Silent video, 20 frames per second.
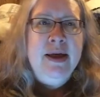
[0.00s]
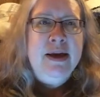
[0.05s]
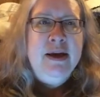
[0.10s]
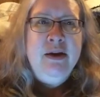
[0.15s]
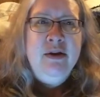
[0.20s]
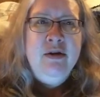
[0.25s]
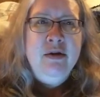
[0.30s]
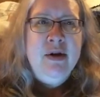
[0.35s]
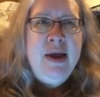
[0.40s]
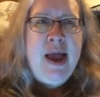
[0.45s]

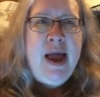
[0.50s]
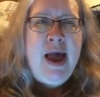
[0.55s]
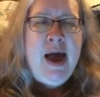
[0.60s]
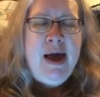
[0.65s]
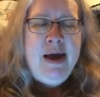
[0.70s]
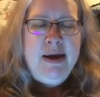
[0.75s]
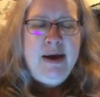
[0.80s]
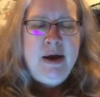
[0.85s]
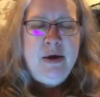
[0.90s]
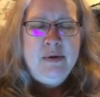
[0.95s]
or a
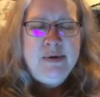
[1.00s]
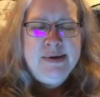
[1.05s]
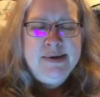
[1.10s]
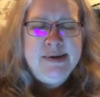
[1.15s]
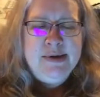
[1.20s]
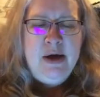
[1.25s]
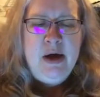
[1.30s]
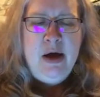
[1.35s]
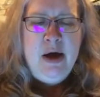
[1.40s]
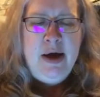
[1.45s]
large
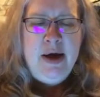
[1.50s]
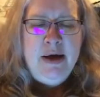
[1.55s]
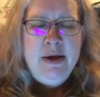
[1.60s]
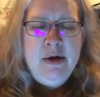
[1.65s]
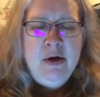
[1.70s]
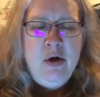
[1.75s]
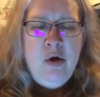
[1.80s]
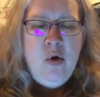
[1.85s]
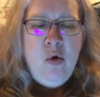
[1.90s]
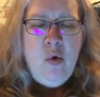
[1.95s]
thing,
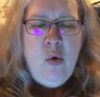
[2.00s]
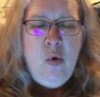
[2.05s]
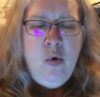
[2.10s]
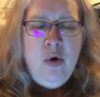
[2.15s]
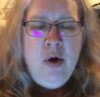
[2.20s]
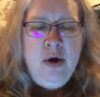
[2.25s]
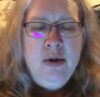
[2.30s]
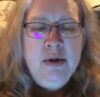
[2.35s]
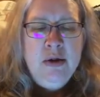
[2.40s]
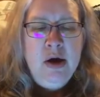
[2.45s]
like
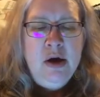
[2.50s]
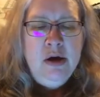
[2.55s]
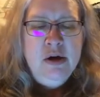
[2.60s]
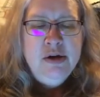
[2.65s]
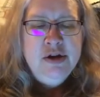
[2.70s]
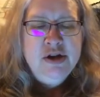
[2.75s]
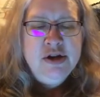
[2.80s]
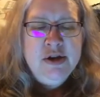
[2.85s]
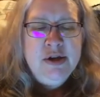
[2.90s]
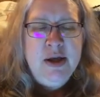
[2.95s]
traveling
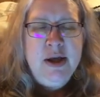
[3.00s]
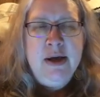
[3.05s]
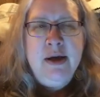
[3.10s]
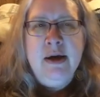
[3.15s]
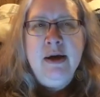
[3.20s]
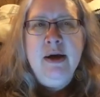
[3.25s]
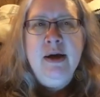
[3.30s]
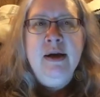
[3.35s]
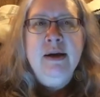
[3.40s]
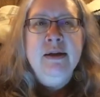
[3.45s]
to
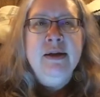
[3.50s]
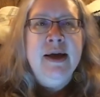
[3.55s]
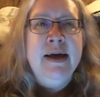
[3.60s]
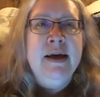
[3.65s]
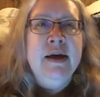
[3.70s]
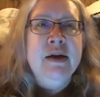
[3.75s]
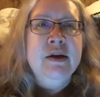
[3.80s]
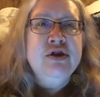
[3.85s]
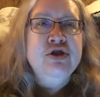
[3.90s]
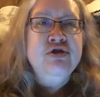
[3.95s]
Australia when
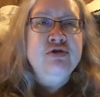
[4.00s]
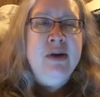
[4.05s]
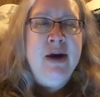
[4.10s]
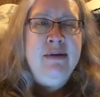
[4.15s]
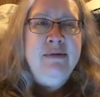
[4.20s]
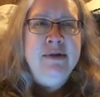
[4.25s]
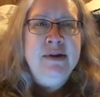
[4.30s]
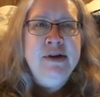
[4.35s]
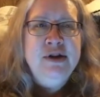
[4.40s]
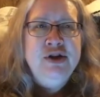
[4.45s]
her friend
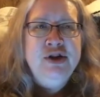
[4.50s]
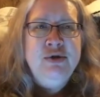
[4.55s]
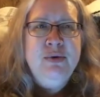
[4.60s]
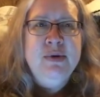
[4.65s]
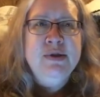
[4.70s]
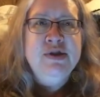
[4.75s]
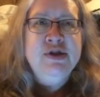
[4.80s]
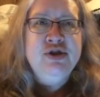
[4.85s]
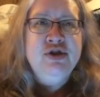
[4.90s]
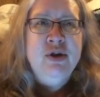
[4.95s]
went
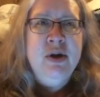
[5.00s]
there.